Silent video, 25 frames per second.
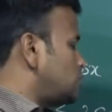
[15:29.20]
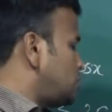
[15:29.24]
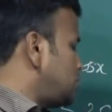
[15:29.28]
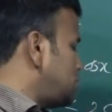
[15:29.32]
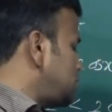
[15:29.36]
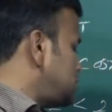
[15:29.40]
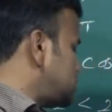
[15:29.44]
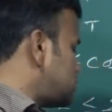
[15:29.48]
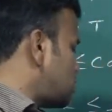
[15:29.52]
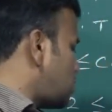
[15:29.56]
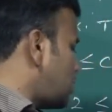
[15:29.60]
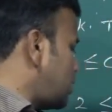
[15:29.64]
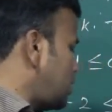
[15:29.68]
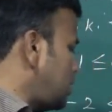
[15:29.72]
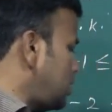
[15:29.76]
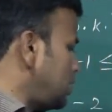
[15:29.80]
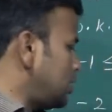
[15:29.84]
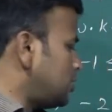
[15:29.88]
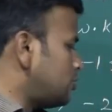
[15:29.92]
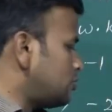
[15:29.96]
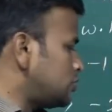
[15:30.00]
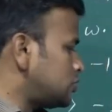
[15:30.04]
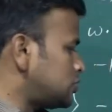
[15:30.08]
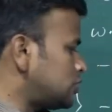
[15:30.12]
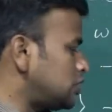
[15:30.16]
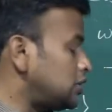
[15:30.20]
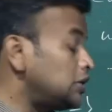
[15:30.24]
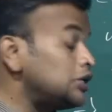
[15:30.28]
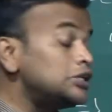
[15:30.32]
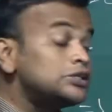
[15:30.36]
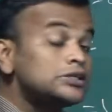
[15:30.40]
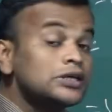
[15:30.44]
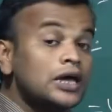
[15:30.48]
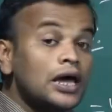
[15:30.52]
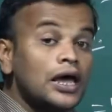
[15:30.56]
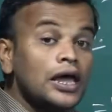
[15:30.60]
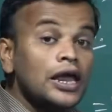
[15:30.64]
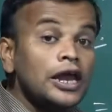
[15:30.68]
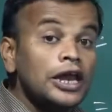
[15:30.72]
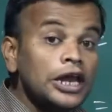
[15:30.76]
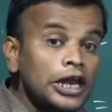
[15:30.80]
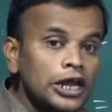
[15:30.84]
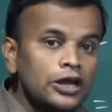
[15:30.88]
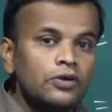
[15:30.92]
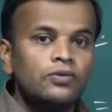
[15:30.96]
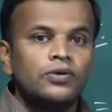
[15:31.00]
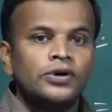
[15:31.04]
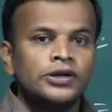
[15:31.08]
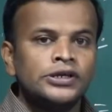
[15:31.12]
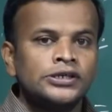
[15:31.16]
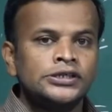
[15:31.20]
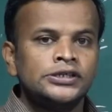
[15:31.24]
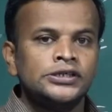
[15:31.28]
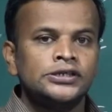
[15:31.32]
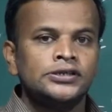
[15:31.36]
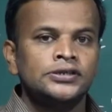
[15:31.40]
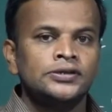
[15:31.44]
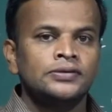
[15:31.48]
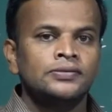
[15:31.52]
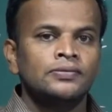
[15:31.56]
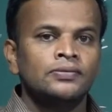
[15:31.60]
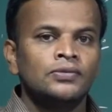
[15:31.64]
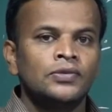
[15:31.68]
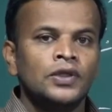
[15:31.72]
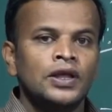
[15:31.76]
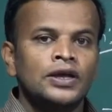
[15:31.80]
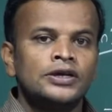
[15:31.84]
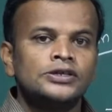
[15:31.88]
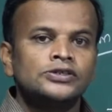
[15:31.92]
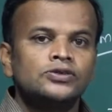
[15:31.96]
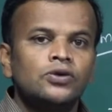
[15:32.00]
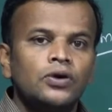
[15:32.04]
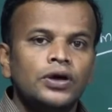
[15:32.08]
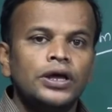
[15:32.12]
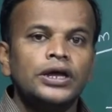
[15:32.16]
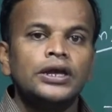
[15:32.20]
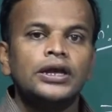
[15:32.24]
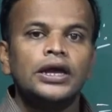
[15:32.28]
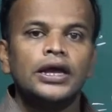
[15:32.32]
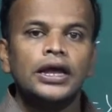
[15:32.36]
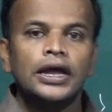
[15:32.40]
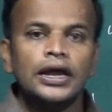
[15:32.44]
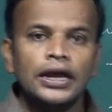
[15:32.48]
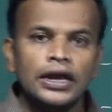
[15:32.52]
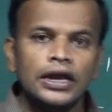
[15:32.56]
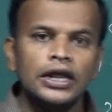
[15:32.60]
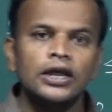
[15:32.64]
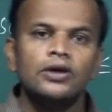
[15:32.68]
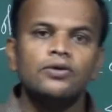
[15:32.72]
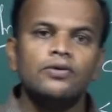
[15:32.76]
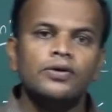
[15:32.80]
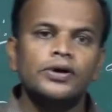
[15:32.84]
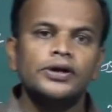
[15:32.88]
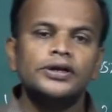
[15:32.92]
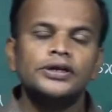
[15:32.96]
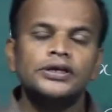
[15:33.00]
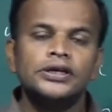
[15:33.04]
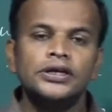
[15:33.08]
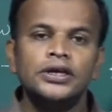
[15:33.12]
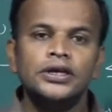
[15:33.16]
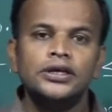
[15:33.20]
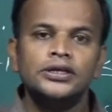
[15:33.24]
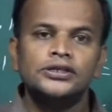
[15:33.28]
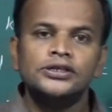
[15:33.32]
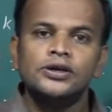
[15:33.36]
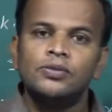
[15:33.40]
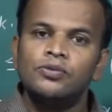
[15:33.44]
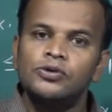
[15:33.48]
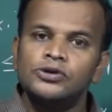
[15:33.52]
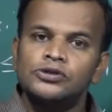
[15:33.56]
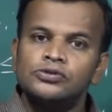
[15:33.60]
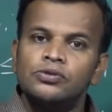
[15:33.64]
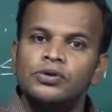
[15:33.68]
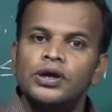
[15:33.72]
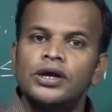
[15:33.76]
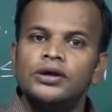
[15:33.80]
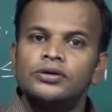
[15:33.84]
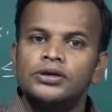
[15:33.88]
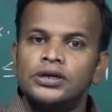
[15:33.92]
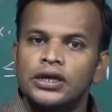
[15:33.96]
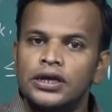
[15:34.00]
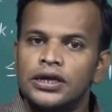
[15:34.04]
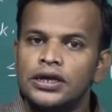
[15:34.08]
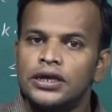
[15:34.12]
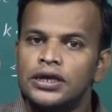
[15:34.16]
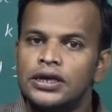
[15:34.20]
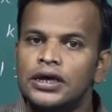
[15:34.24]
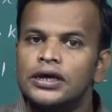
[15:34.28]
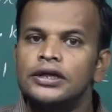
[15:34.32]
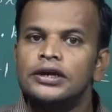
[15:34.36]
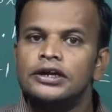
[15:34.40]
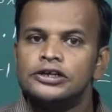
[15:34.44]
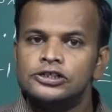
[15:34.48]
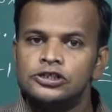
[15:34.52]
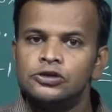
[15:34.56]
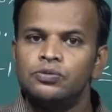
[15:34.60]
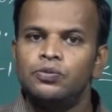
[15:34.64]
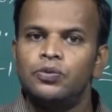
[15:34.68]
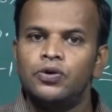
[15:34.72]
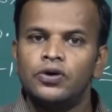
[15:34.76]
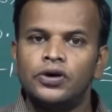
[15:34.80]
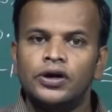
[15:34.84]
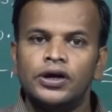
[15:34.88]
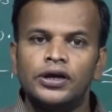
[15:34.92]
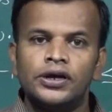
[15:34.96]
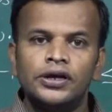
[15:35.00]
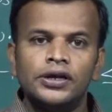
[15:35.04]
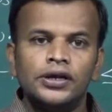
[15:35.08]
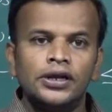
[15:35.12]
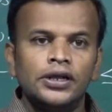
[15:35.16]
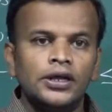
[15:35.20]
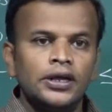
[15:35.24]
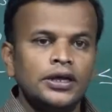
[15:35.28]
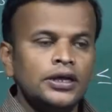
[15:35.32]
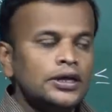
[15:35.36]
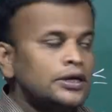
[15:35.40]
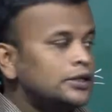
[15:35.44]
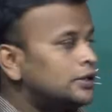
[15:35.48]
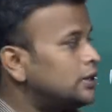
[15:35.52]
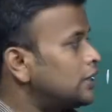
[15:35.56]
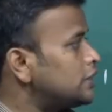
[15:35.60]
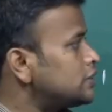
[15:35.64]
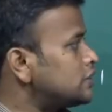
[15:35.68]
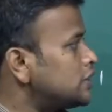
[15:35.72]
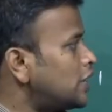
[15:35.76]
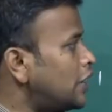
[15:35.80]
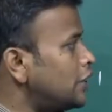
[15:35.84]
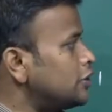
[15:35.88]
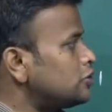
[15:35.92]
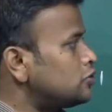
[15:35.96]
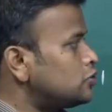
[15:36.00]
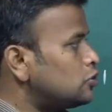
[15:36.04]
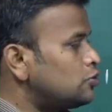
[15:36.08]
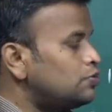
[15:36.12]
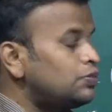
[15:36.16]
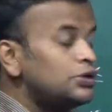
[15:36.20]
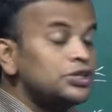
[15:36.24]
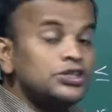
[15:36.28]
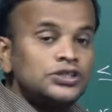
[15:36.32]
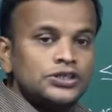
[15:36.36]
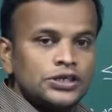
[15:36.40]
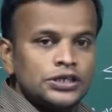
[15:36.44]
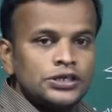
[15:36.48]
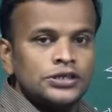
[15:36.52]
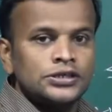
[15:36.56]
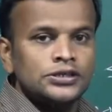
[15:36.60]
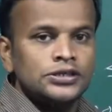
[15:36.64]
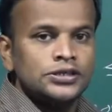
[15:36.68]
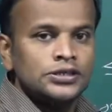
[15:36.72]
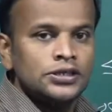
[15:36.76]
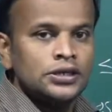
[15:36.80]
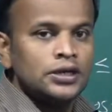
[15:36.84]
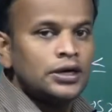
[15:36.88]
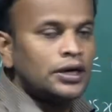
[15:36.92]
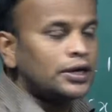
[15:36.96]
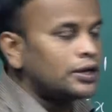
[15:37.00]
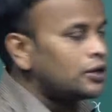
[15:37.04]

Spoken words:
it is not an equation, it is an inequality. So in an inequality, suppose we are taking a reciprocal, the sign should be changed. I